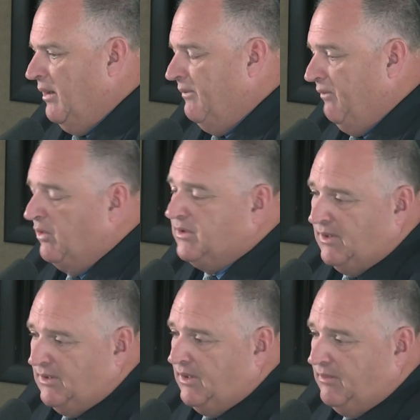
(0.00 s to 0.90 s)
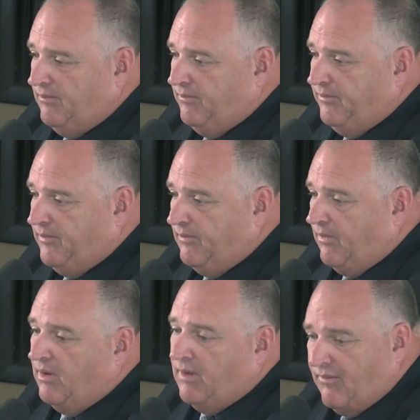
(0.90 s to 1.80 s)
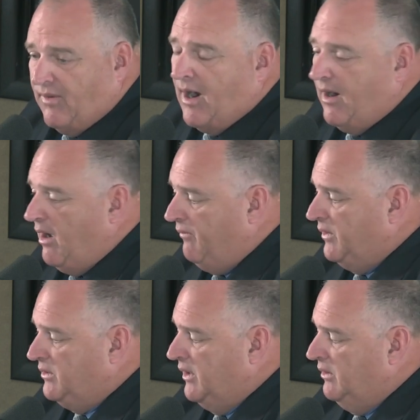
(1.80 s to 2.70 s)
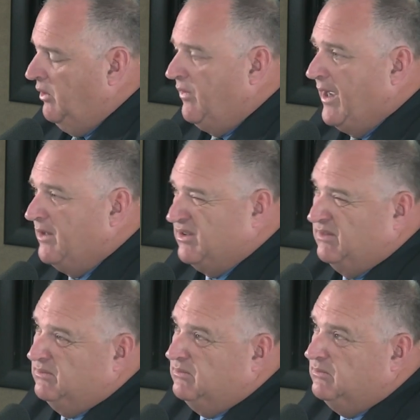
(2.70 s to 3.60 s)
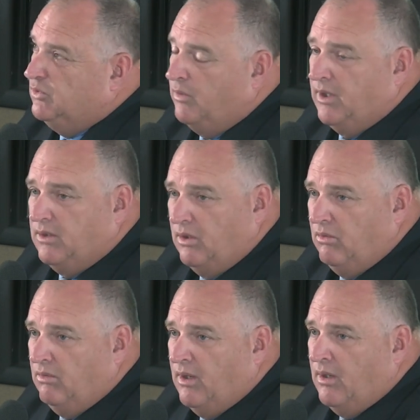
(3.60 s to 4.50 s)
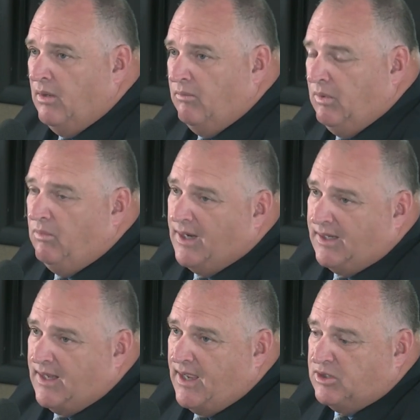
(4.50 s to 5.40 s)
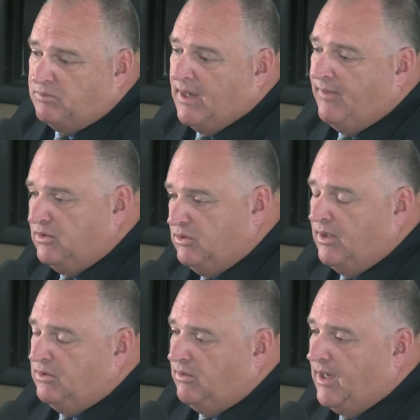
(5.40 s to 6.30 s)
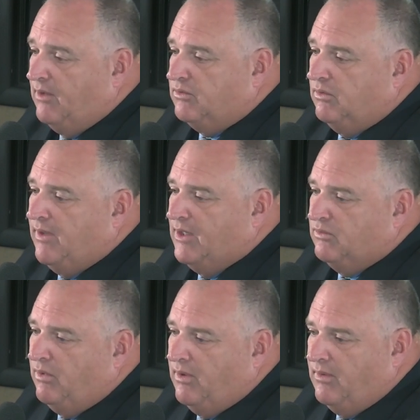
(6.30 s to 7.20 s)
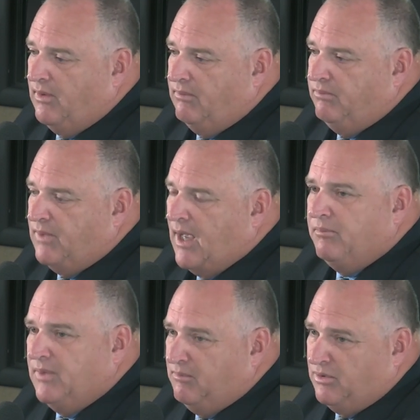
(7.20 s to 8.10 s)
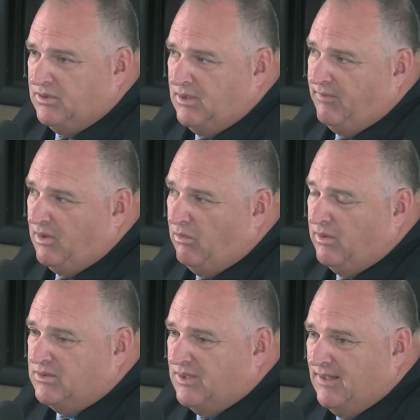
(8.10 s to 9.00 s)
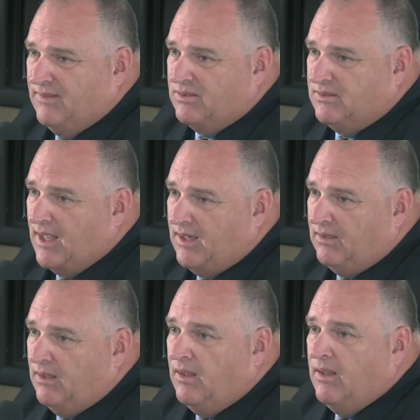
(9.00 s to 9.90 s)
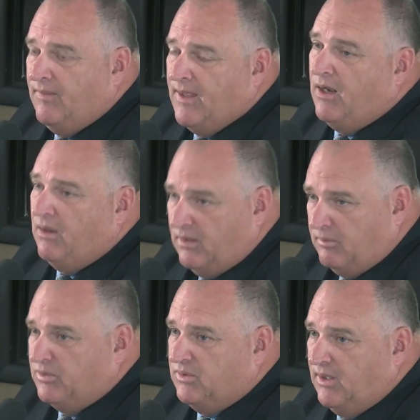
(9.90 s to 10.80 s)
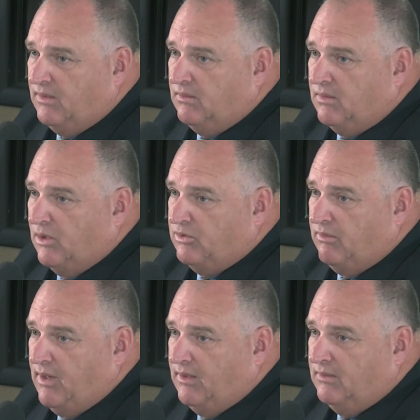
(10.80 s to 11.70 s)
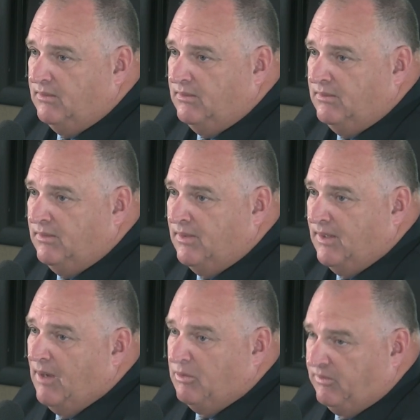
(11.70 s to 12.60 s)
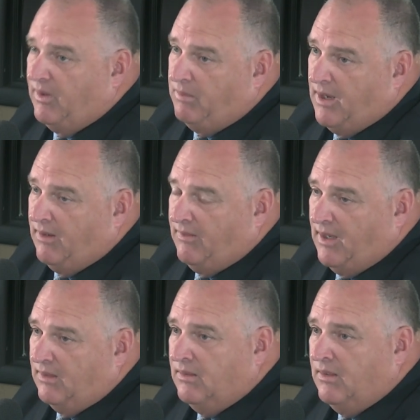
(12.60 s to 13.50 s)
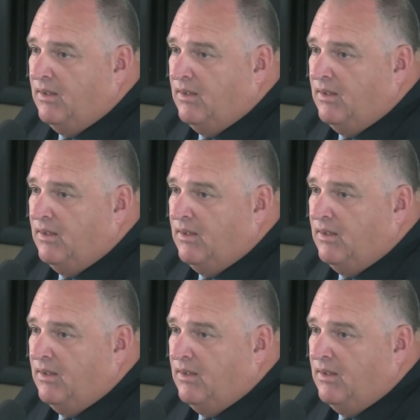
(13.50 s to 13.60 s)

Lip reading: Fortunately, for our office in 2022, we were recognized by the Judicial Council as one of the top 10% of the courts in the state that had a 100% closure rate, and I was very proud of that.